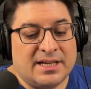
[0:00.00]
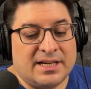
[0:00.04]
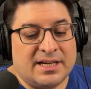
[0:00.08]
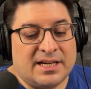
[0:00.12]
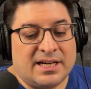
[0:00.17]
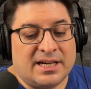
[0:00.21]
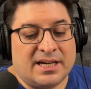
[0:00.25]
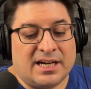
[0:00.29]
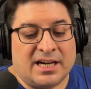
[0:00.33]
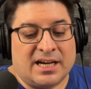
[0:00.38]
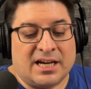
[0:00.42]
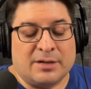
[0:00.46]

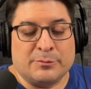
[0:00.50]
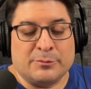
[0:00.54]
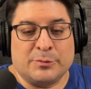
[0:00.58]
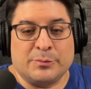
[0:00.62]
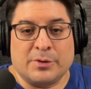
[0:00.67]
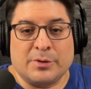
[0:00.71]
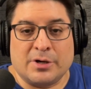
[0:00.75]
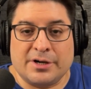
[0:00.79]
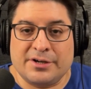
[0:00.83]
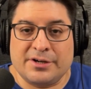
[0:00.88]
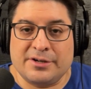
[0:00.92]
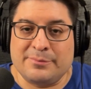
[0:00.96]
alma
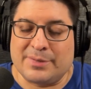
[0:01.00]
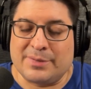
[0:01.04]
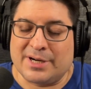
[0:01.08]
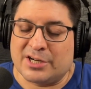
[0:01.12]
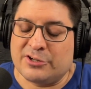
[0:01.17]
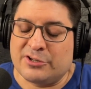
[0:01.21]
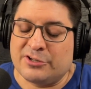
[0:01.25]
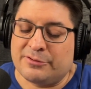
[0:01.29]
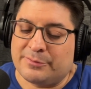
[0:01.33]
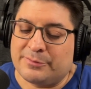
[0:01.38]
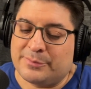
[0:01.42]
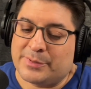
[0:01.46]
mater, but I
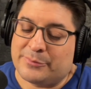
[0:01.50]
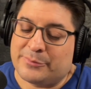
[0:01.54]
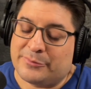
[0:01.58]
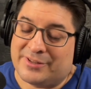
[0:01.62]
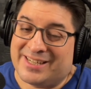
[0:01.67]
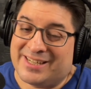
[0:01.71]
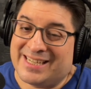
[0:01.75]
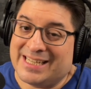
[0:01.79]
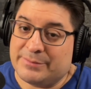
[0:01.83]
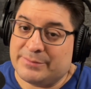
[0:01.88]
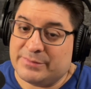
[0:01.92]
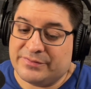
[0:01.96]
couldn't remember the
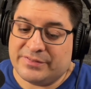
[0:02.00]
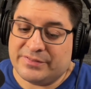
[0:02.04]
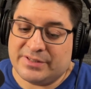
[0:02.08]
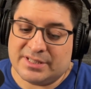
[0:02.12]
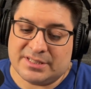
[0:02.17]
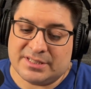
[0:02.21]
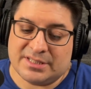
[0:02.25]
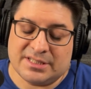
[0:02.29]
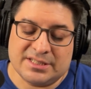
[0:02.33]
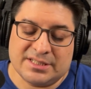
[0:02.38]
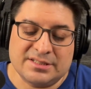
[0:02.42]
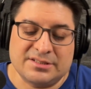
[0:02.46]
name of it,
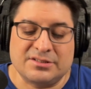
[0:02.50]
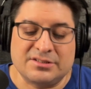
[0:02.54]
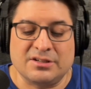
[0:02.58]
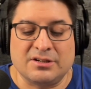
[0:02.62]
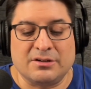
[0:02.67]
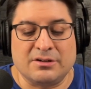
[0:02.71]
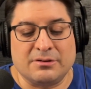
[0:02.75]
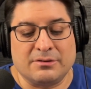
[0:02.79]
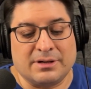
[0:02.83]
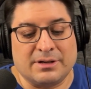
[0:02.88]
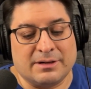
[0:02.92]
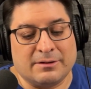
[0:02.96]

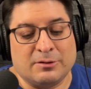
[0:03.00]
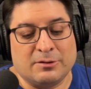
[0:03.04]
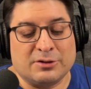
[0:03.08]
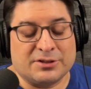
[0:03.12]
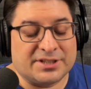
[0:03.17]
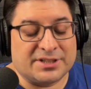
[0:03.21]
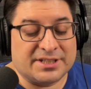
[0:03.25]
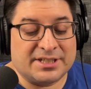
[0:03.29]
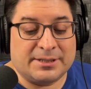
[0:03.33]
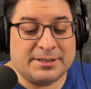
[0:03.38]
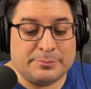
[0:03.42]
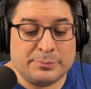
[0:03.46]
so I looked
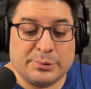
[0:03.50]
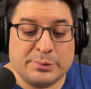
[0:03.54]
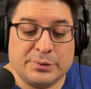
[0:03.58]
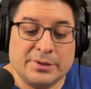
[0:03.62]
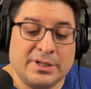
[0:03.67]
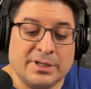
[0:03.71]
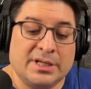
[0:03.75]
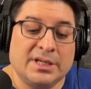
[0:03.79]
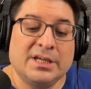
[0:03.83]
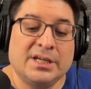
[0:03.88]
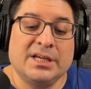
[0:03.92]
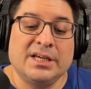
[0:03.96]
it up.
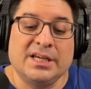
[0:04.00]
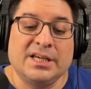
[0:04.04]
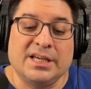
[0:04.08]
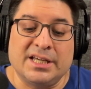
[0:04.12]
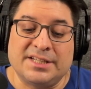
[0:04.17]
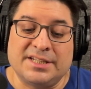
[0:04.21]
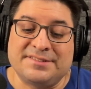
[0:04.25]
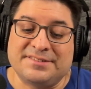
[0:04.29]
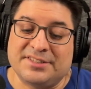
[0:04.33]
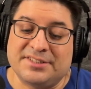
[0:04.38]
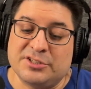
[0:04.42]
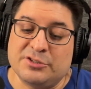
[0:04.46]

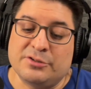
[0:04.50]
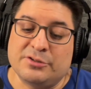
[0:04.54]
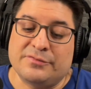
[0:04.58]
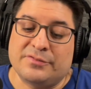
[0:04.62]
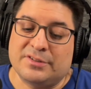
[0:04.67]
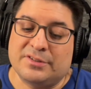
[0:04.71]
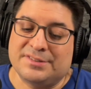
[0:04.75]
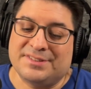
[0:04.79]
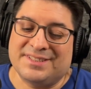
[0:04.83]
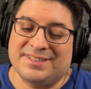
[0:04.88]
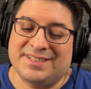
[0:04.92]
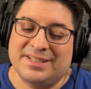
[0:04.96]
It's the
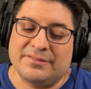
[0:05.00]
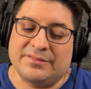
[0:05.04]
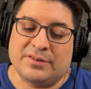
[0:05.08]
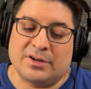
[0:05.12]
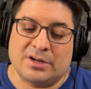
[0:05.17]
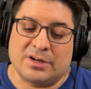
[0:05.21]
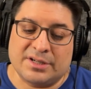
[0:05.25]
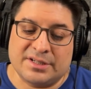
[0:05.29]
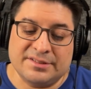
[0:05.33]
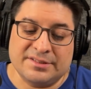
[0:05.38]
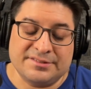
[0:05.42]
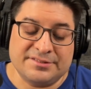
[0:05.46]
University of
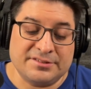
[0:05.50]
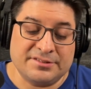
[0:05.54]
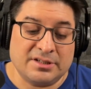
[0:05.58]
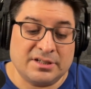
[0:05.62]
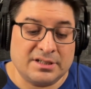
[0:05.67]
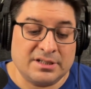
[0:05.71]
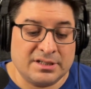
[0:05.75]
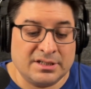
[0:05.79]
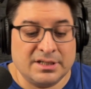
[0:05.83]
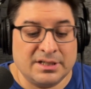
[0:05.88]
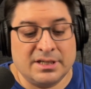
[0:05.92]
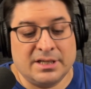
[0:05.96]
Arkansas.
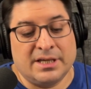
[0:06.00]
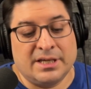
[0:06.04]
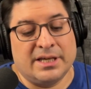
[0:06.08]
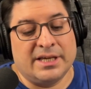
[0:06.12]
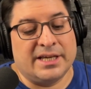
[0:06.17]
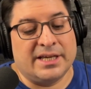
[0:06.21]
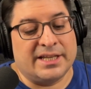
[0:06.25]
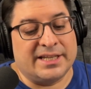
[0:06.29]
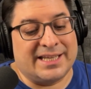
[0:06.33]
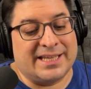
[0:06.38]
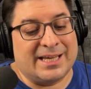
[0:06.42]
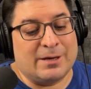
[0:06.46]

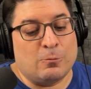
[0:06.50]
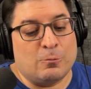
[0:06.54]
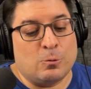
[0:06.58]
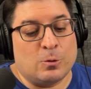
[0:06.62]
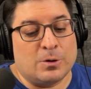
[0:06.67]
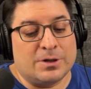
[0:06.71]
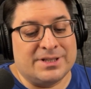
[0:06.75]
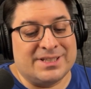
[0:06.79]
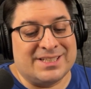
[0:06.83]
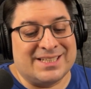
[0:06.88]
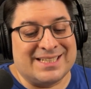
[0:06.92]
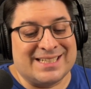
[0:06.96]
They
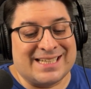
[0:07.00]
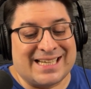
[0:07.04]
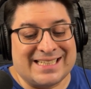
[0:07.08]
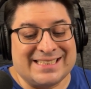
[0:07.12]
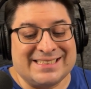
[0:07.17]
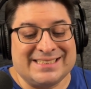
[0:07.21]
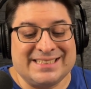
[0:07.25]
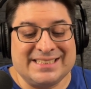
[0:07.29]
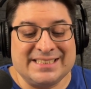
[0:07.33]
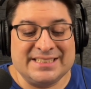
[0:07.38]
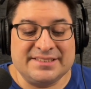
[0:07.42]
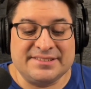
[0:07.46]
won the
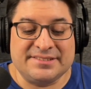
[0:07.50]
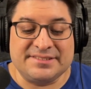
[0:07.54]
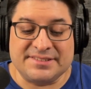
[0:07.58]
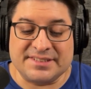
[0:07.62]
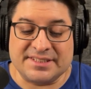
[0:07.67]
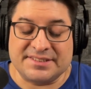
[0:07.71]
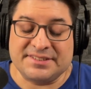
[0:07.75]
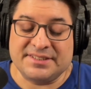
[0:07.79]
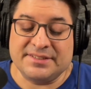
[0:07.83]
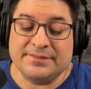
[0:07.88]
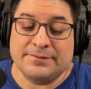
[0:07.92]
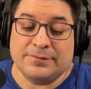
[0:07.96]

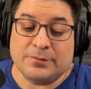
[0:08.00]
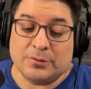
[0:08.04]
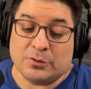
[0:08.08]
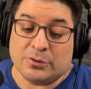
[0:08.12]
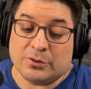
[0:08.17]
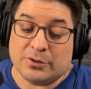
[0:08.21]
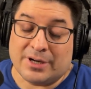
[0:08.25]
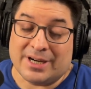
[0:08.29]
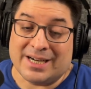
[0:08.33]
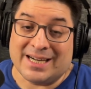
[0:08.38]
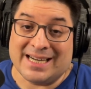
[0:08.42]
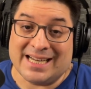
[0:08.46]

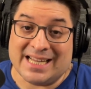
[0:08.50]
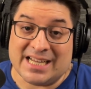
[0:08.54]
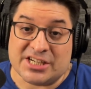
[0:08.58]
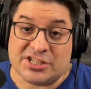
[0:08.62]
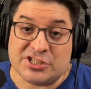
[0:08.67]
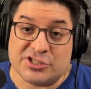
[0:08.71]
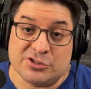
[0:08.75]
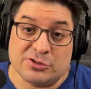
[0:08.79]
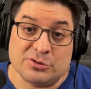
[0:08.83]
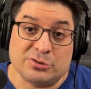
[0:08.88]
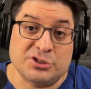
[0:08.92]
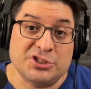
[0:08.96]
1964
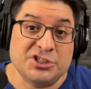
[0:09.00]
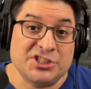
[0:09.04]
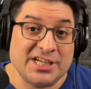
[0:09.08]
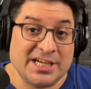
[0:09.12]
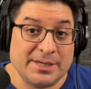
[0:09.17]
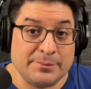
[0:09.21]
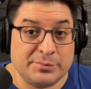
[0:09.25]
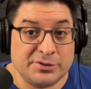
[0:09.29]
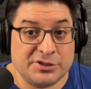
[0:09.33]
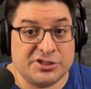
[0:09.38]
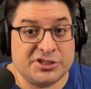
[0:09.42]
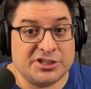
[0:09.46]
national
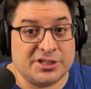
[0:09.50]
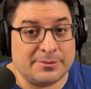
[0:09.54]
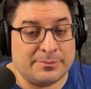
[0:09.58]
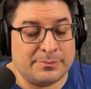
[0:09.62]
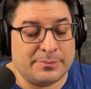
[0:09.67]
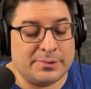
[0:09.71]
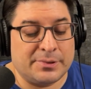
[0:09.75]
championship